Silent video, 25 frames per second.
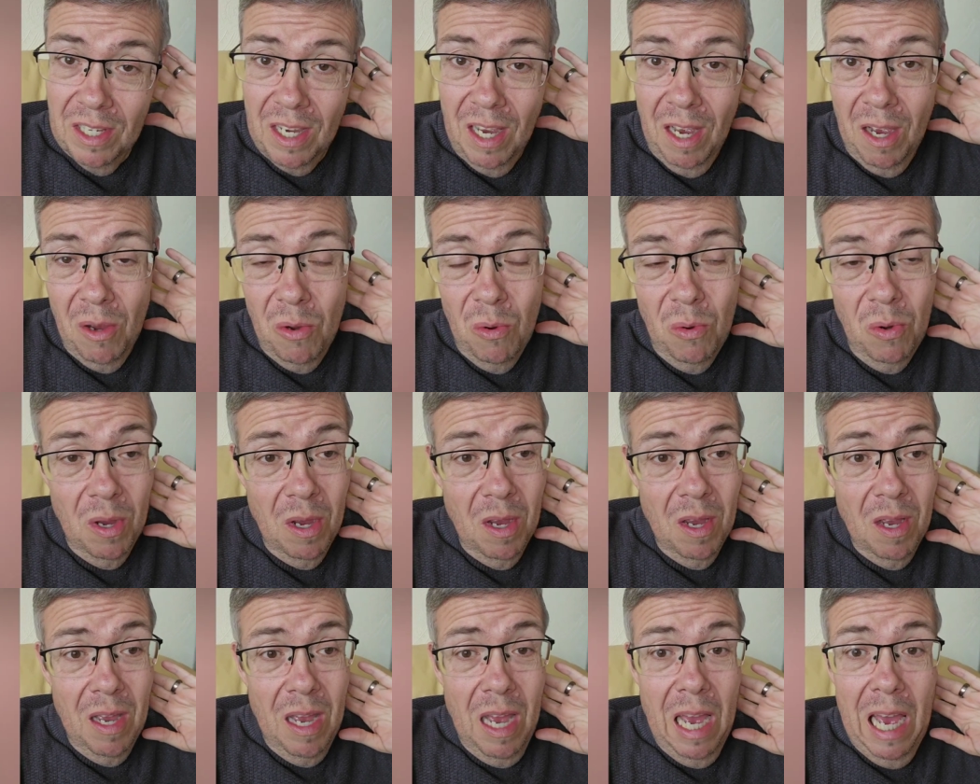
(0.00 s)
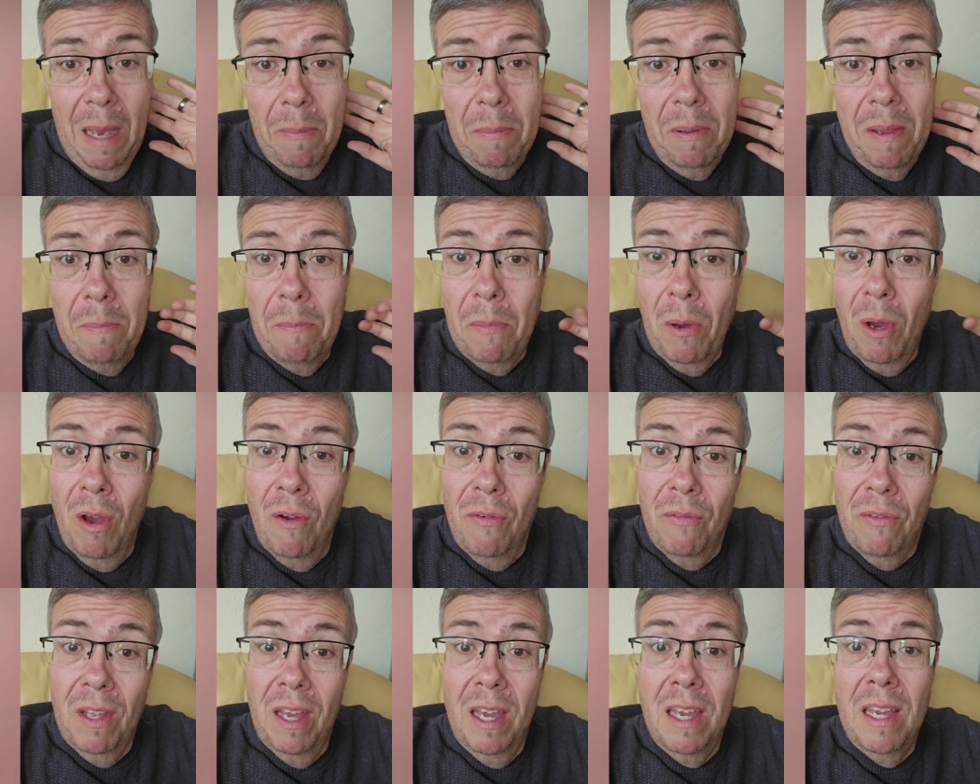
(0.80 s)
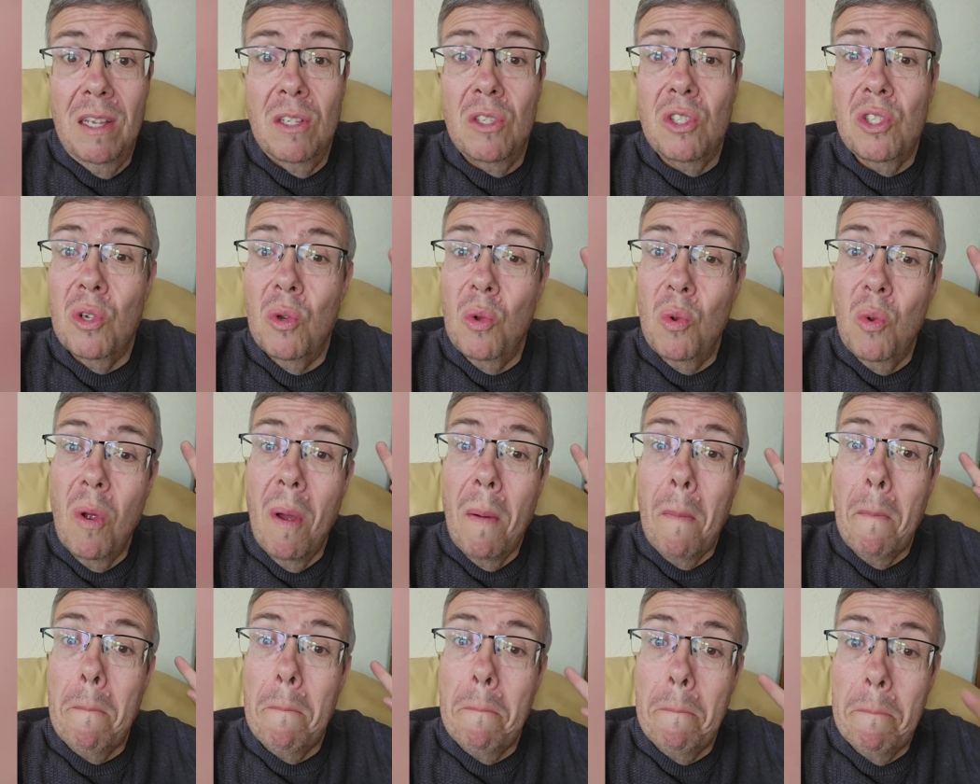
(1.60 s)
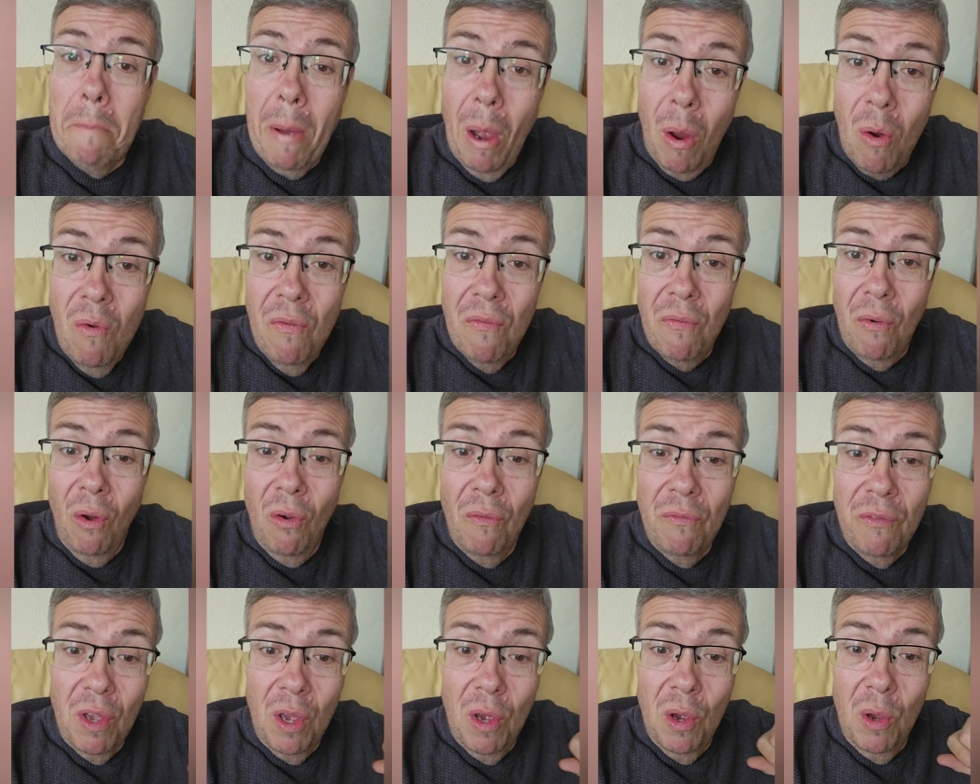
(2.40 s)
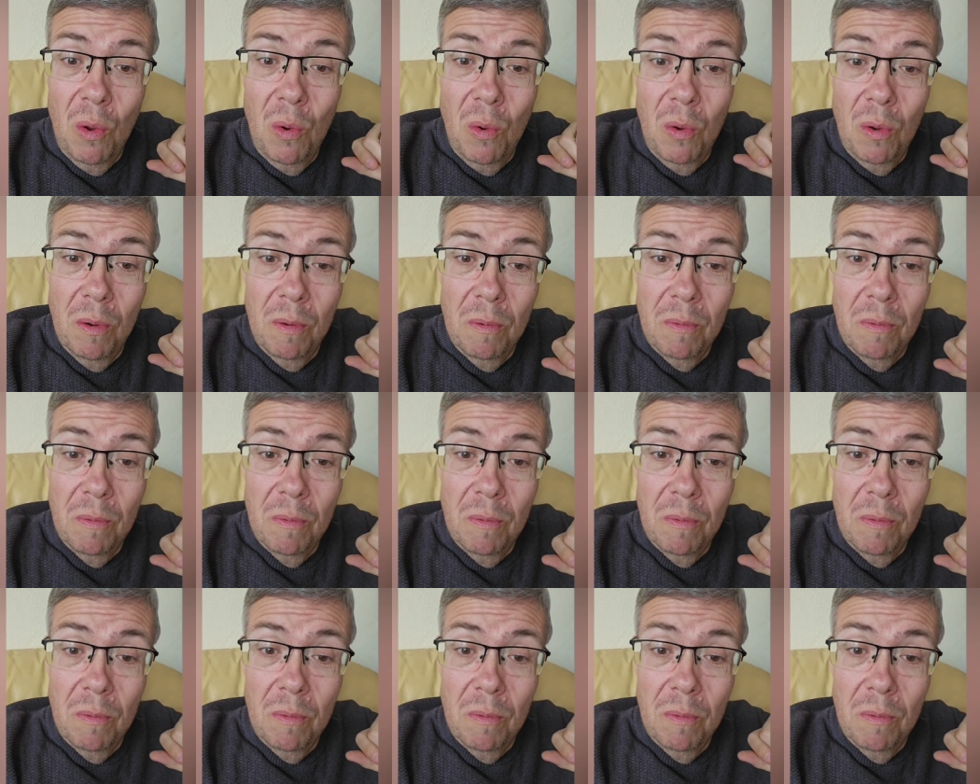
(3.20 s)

So, happy birthday to both of you.